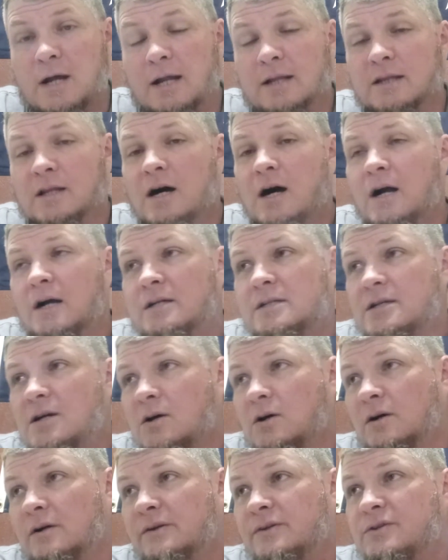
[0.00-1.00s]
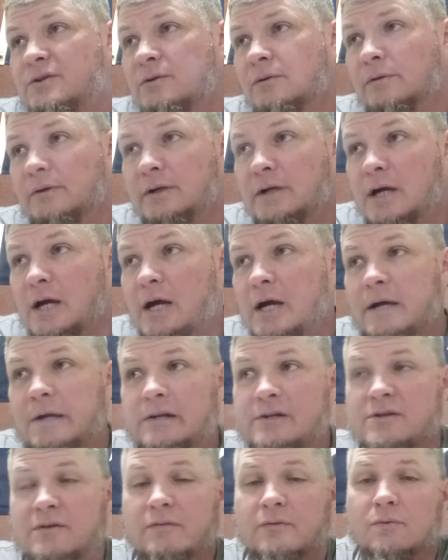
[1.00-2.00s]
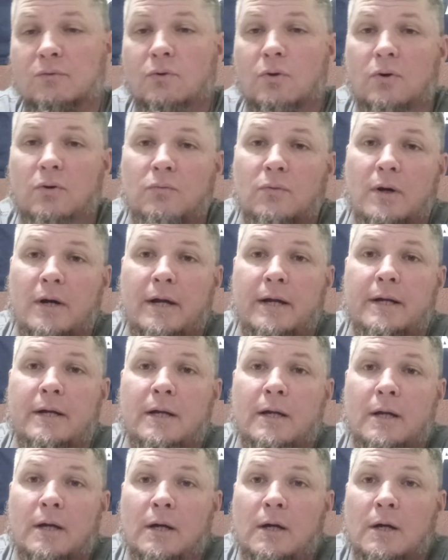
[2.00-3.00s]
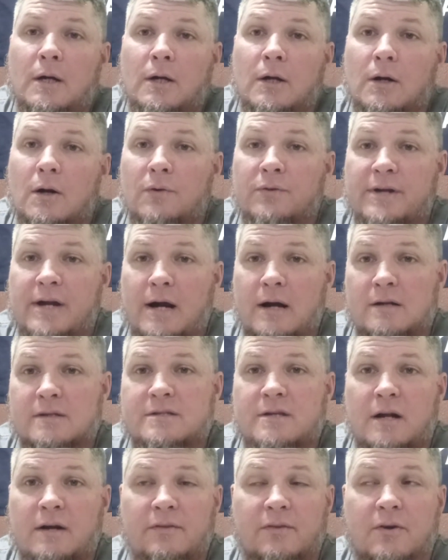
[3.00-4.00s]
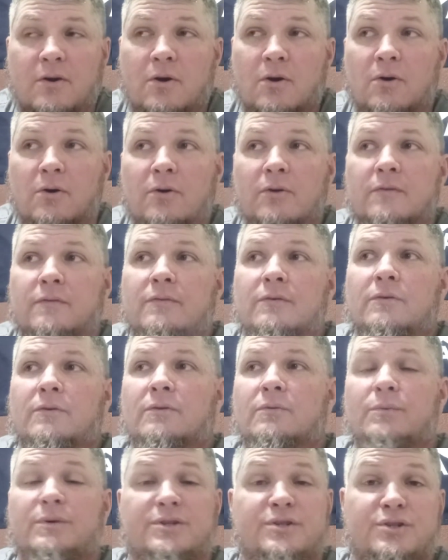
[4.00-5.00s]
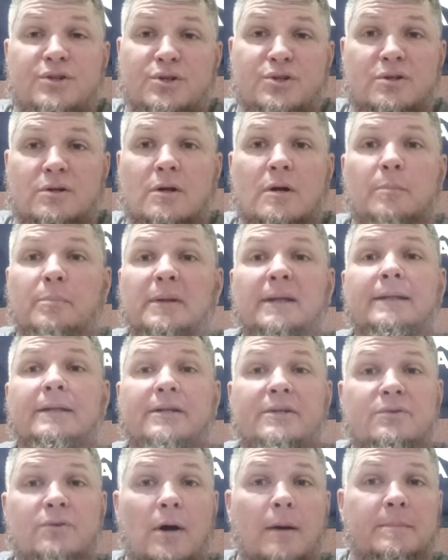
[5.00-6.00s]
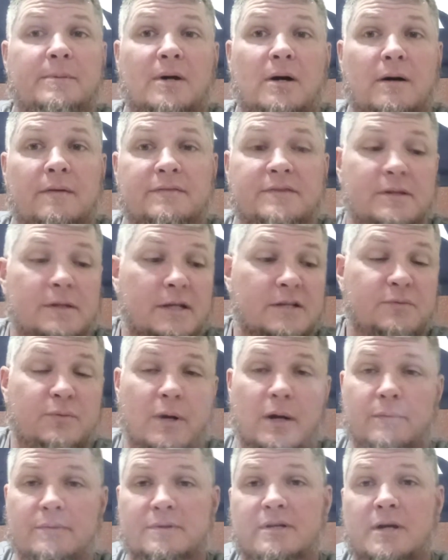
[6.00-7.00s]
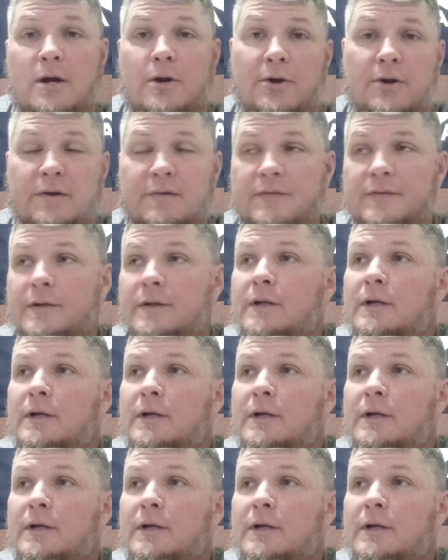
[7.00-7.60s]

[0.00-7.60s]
I locked onto the edge of the roadway on the outside of the curve, which just completely dropped off. So that's what I was scared of.